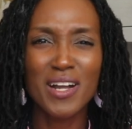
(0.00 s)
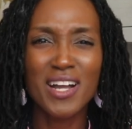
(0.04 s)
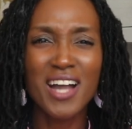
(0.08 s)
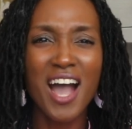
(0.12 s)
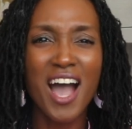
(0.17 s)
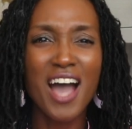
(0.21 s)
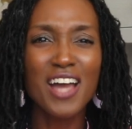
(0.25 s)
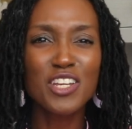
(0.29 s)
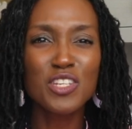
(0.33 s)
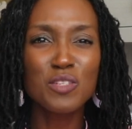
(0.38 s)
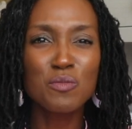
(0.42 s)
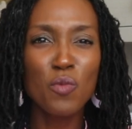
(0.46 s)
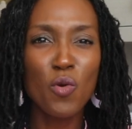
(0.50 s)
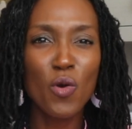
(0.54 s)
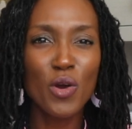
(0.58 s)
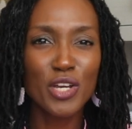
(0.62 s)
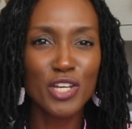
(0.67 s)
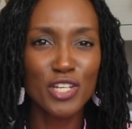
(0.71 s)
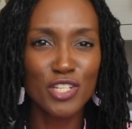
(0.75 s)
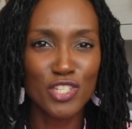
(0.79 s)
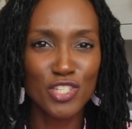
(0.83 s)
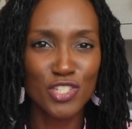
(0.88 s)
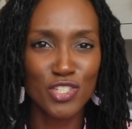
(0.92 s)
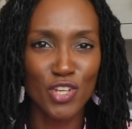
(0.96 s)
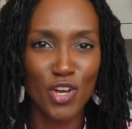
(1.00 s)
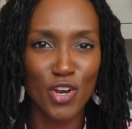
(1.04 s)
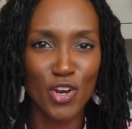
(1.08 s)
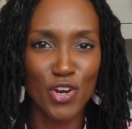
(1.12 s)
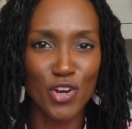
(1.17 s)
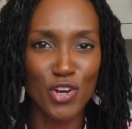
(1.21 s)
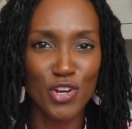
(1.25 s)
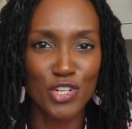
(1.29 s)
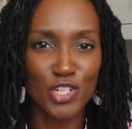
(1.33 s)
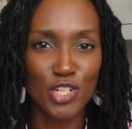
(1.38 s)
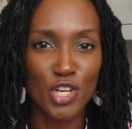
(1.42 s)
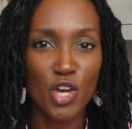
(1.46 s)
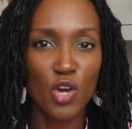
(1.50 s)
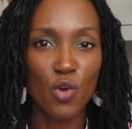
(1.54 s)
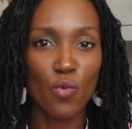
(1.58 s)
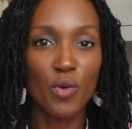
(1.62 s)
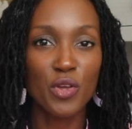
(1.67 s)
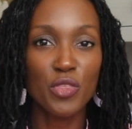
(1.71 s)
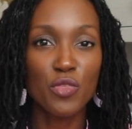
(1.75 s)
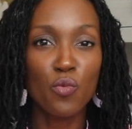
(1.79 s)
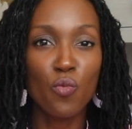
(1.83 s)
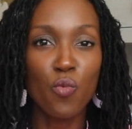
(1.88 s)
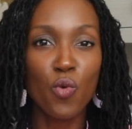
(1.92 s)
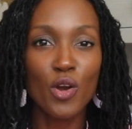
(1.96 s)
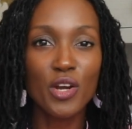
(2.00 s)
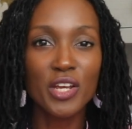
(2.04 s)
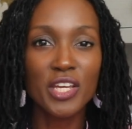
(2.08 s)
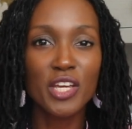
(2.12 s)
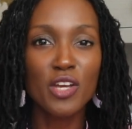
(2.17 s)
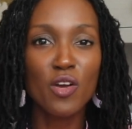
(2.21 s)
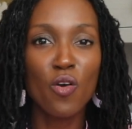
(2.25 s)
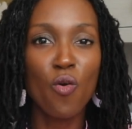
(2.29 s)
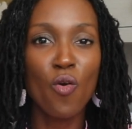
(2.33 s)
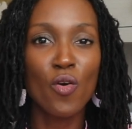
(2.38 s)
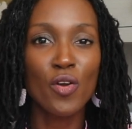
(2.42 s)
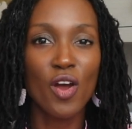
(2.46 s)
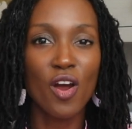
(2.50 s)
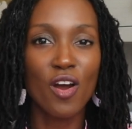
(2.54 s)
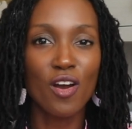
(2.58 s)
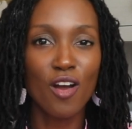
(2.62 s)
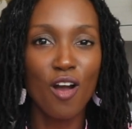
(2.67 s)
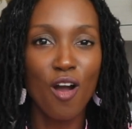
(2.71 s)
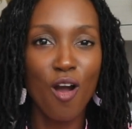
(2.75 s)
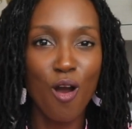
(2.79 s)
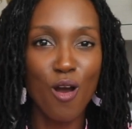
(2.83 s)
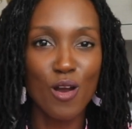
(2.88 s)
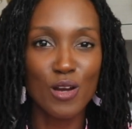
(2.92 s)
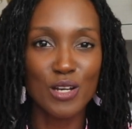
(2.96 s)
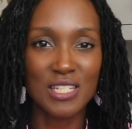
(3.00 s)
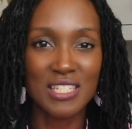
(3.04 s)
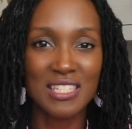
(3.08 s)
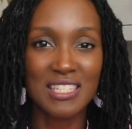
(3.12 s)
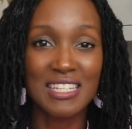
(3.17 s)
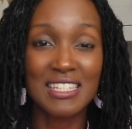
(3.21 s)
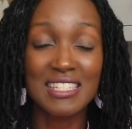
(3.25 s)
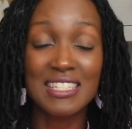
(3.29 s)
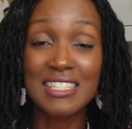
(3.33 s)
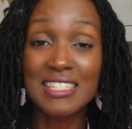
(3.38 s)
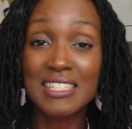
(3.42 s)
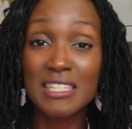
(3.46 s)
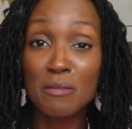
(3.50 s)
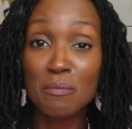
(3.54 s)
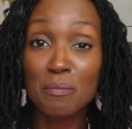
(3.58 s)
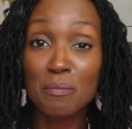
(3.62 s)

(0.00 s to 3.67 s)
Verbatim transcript: But God is more concerned with working on our hearts than